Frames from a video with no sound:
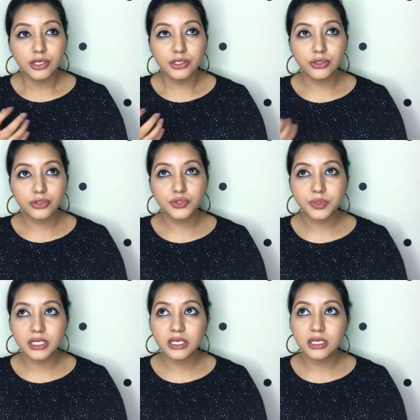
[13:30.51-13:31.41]

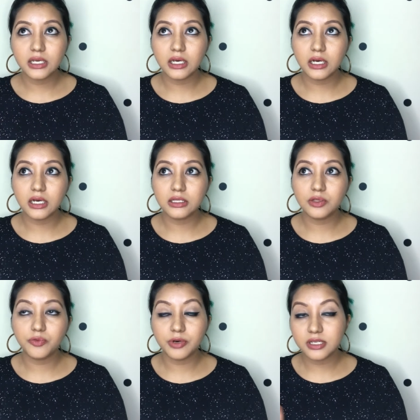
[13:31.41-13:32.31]
usually uh,
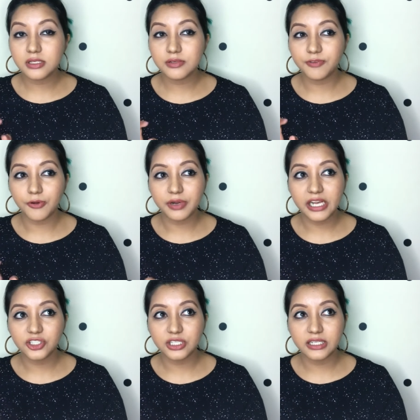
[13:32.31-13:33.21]
the worst
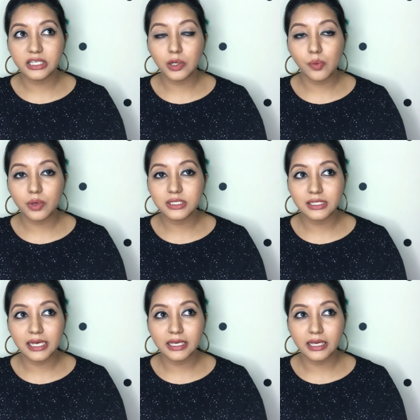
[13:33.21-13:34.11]
foundation I think was
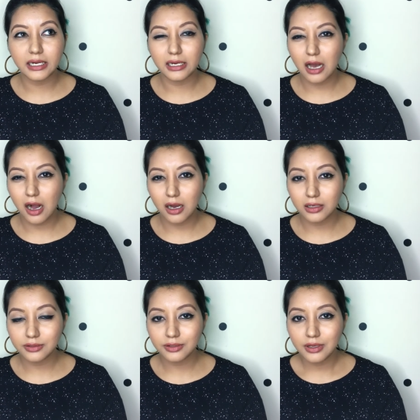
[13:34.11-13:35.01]
like in an
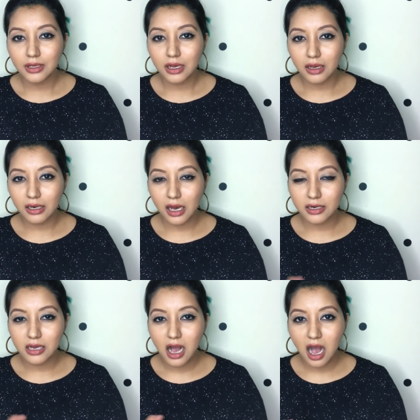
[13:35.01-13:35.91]
hour an hour
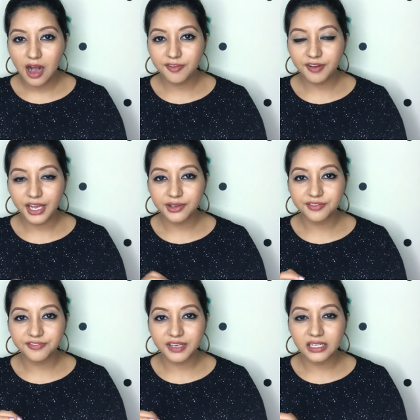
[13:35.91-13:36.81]
and a half I could
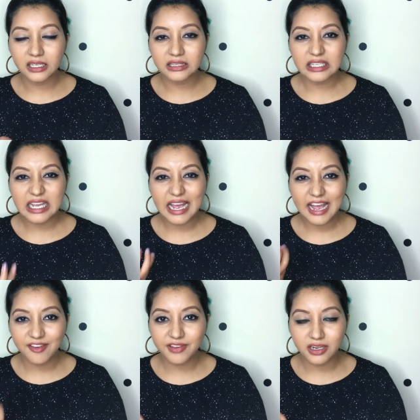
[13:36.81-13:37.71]
feel the
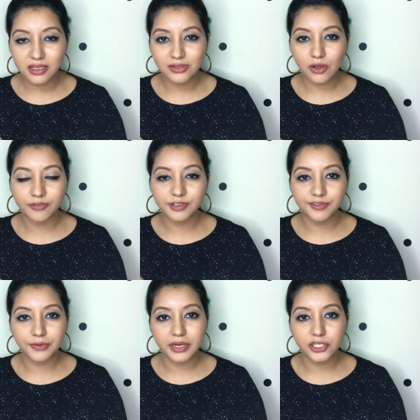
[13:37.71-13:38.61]
heaviness of the
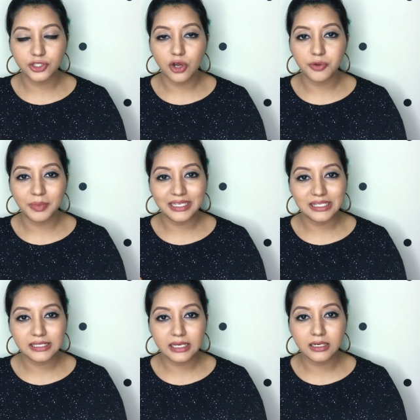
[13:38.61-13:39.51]
foundation on my
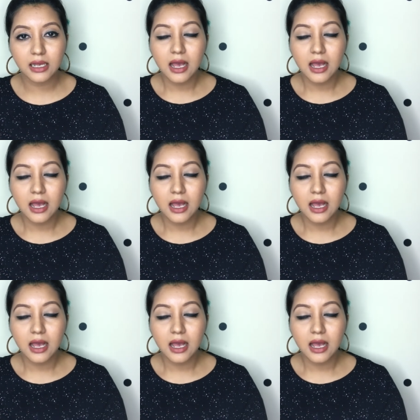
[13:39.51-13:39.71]
skin